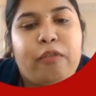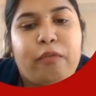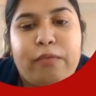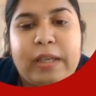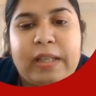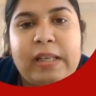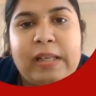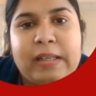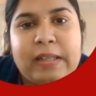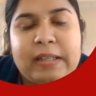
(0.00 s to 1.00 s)

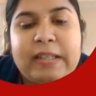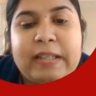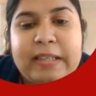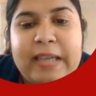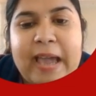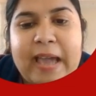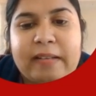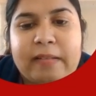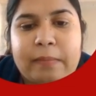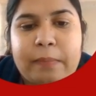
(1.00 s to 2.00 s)
will,
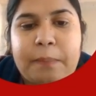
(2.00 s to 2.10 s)
can.